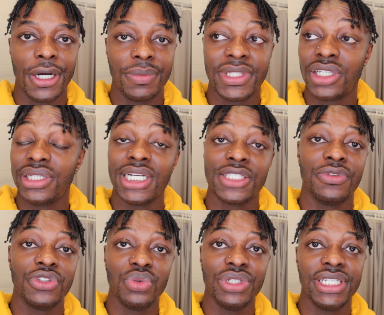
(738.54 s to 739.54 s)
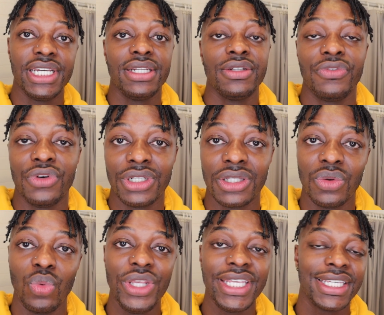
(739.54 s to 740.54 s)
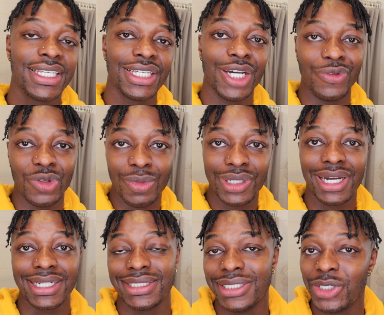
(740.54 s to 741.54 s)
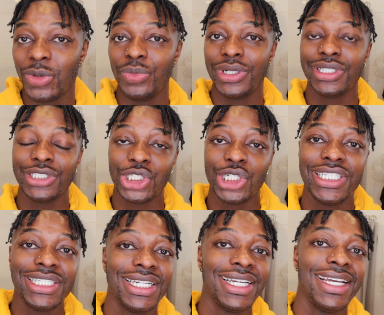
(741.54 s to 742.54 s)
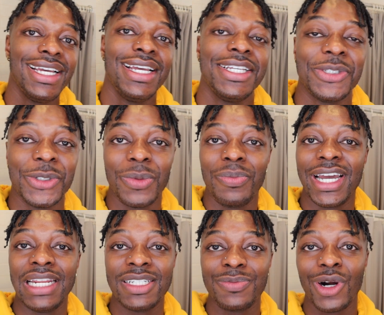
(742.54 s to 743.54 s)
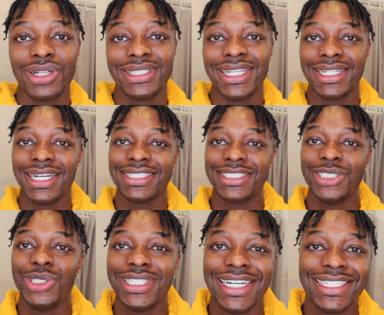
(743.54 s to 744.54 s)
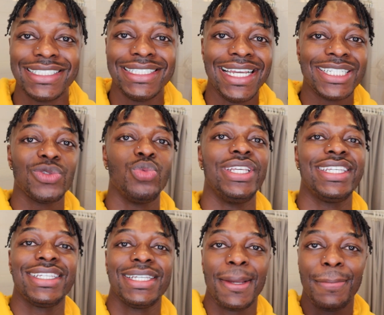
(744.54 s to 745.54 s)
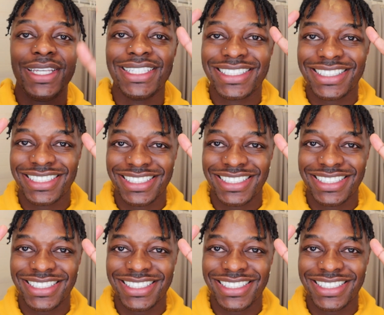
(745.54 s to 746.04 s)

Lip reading: Thank you guys for tuning in for another week of the Minoxidil beard journey. So my name is Marlon, and I'll see you guys next week. Peace.